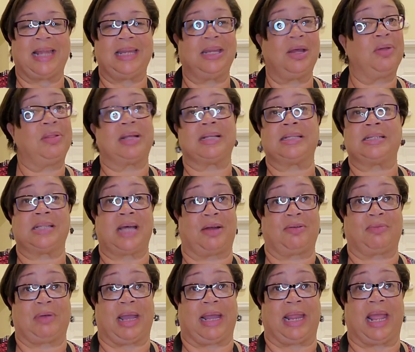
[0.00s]
I know that's not
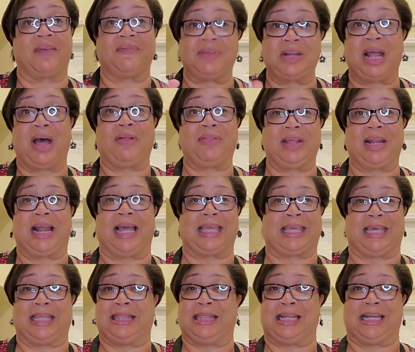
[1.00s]
right. Every now and then I
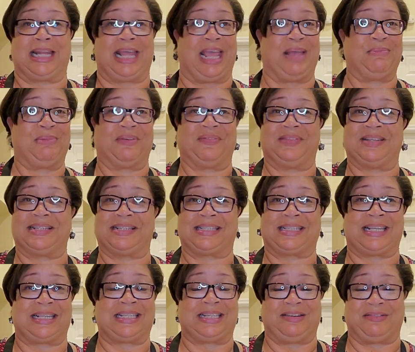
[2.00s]
get the name of this
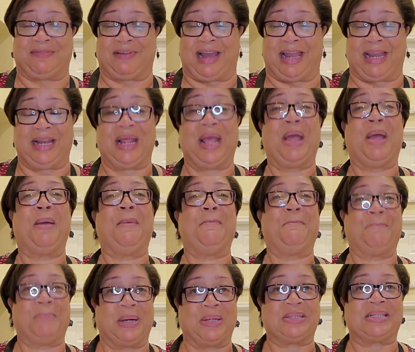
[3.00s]
seasoning right.
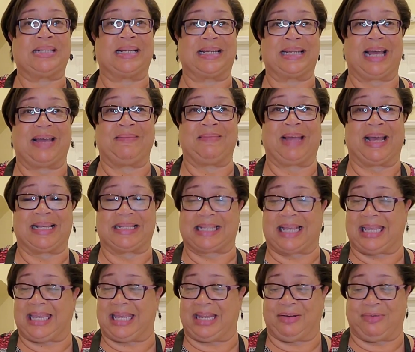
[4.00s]
Most of the time, guys,
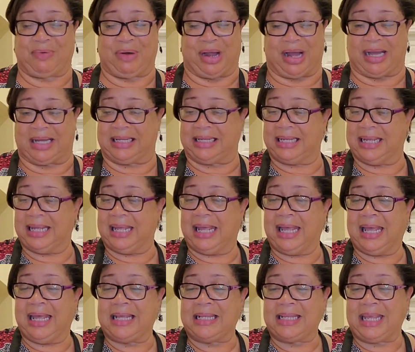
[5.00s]
I get it wrong.
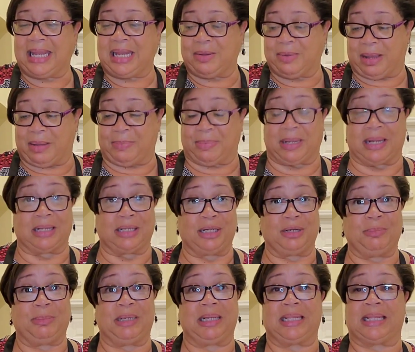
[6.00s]
Anyway, but a
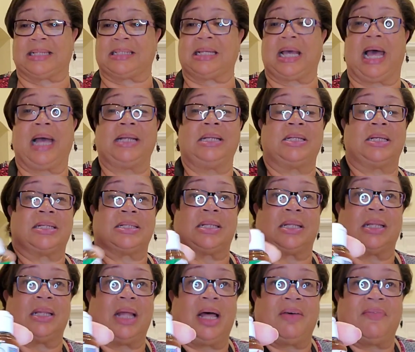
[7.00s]
little bit of this. I just
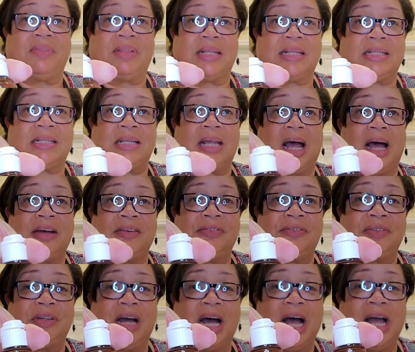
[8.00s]
love this
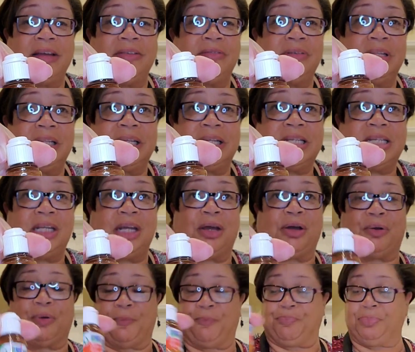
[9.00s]
stuff. I really
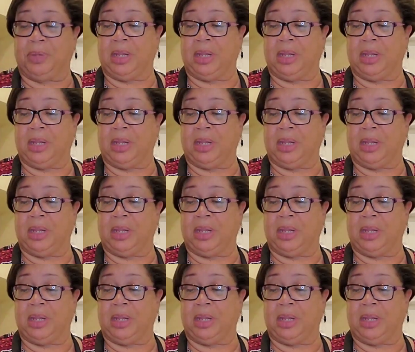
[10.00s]
do.